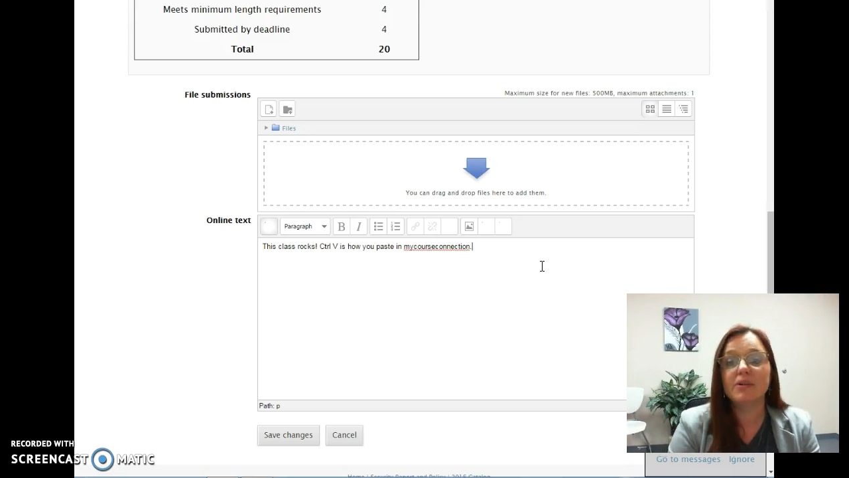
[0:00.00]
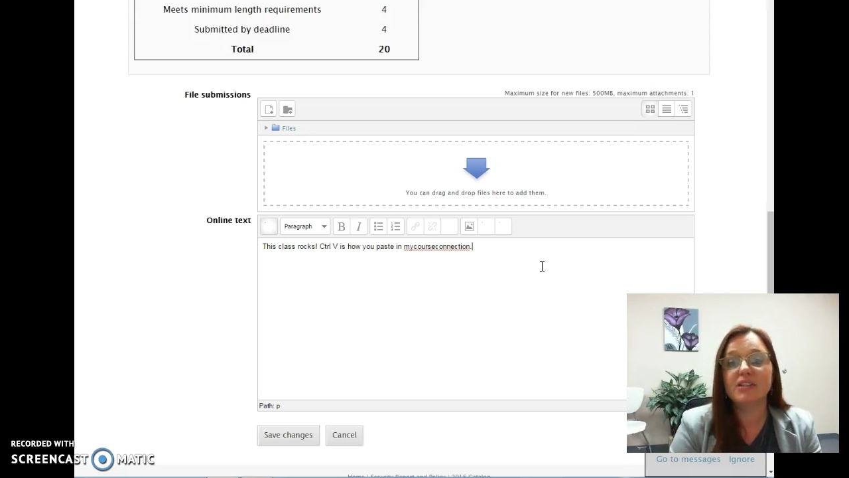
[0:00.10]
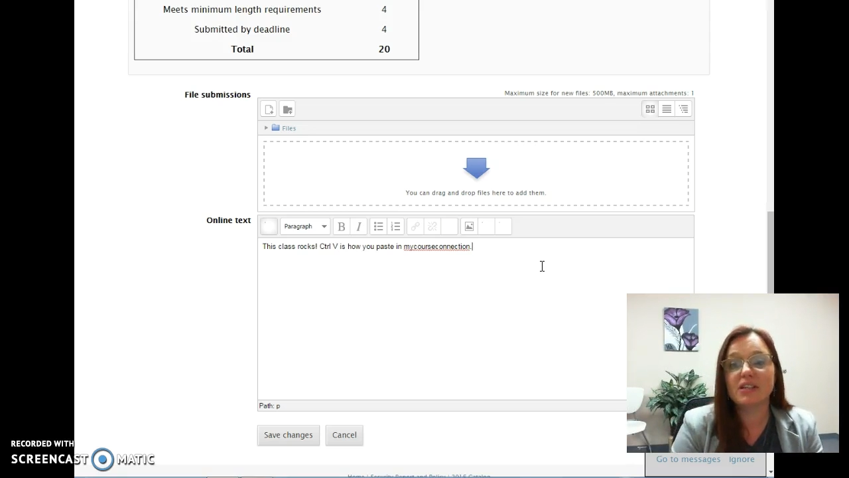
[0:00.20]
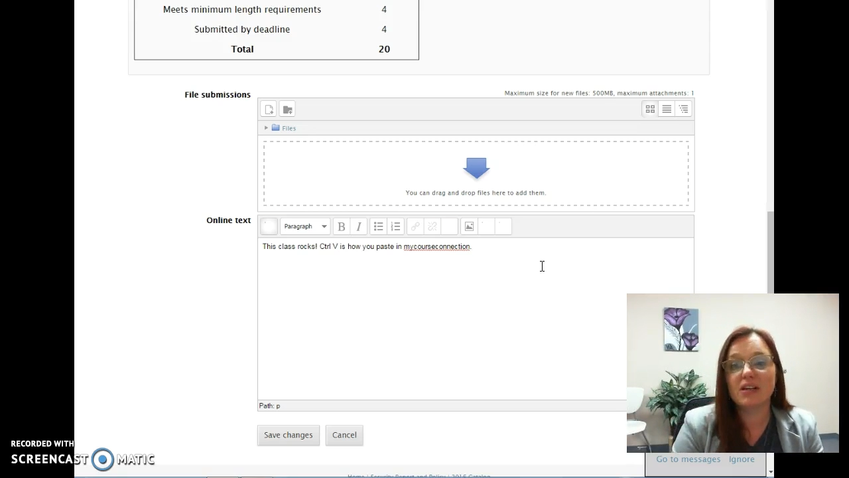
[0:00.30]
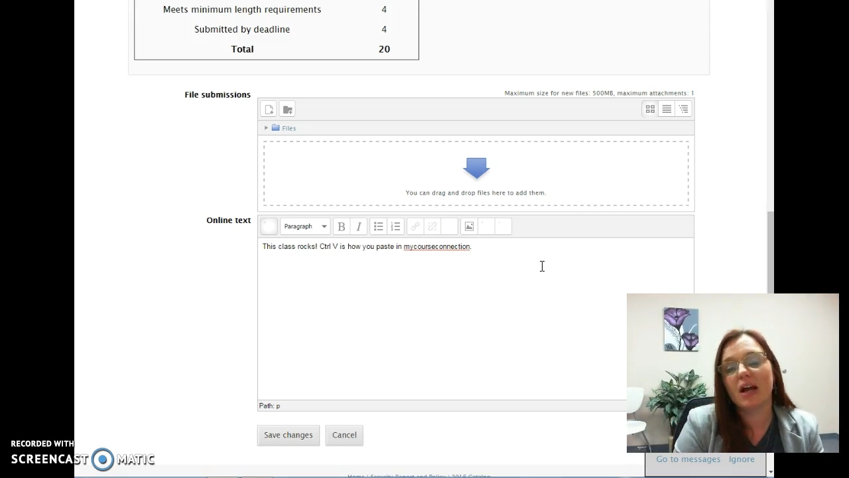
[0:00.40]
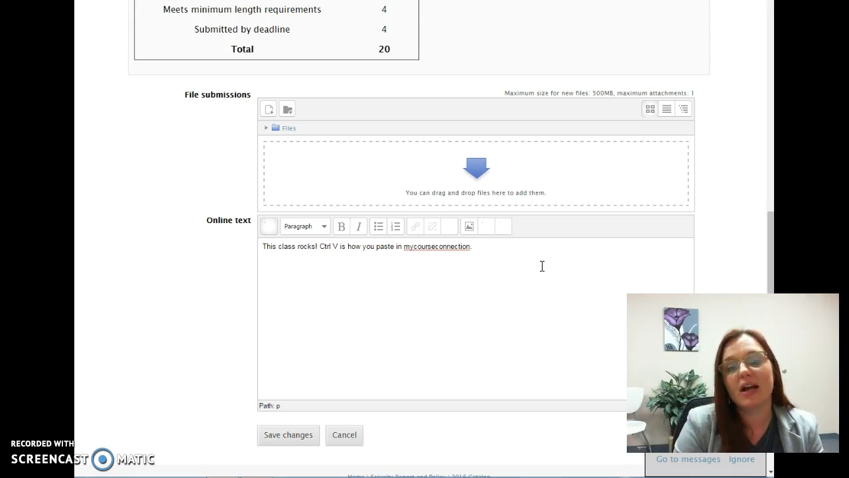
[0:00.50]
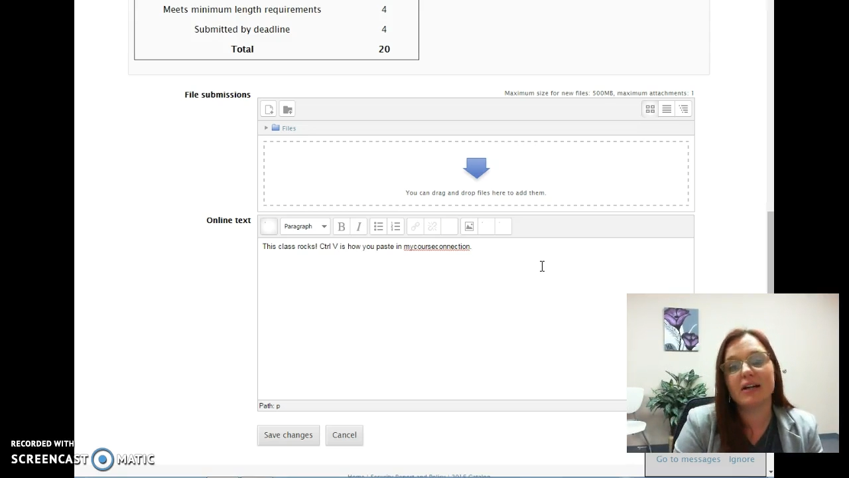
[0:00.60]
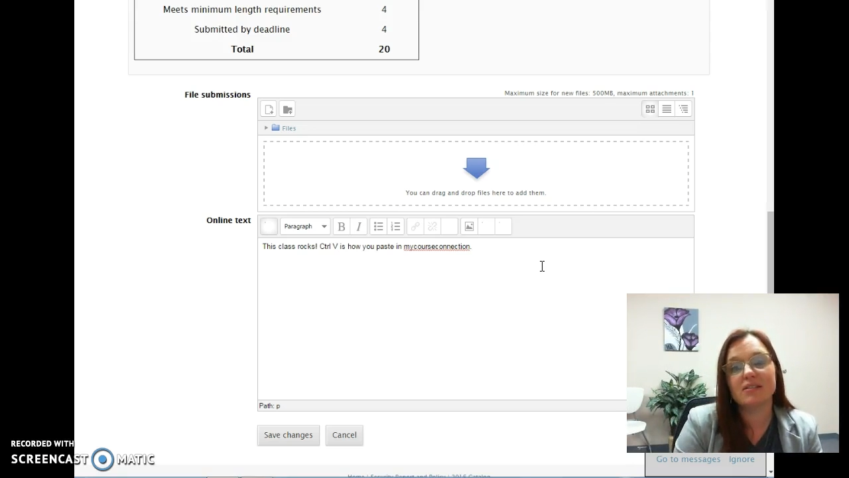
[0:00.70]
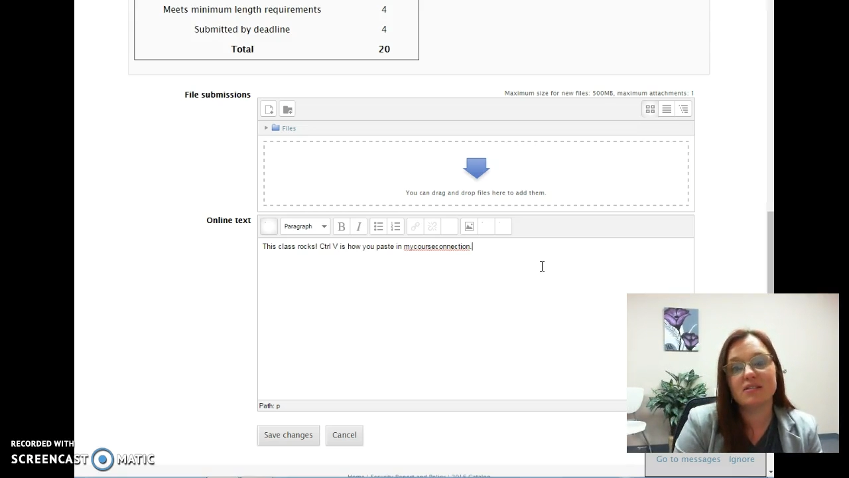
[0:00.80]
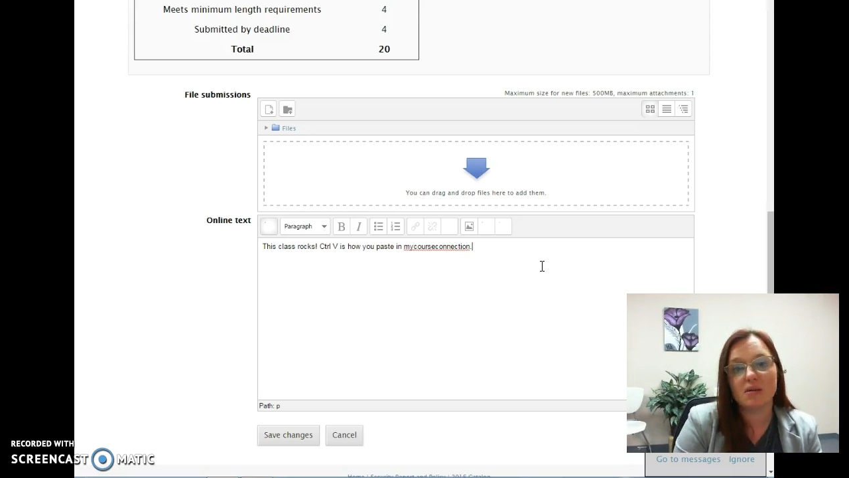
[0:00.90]
but then I
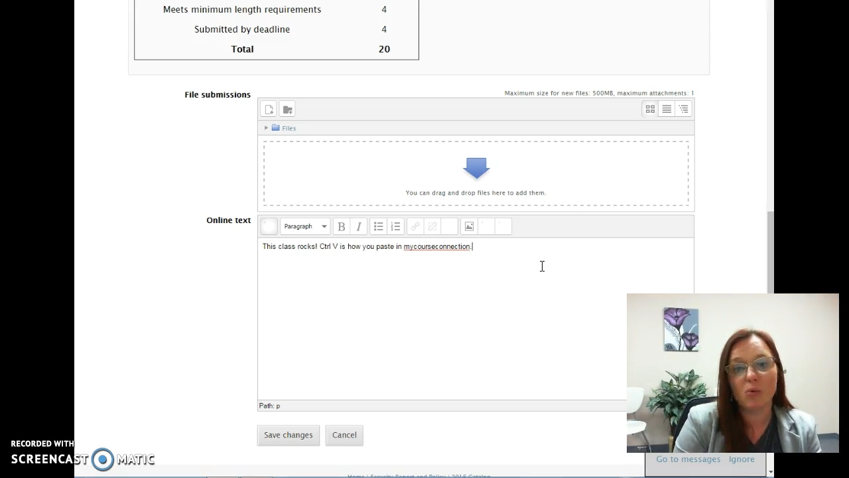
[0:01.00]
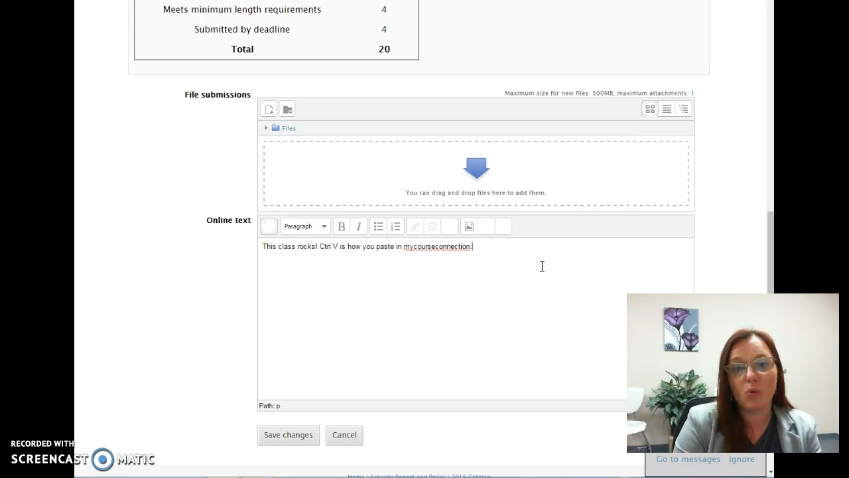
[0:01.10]
had to step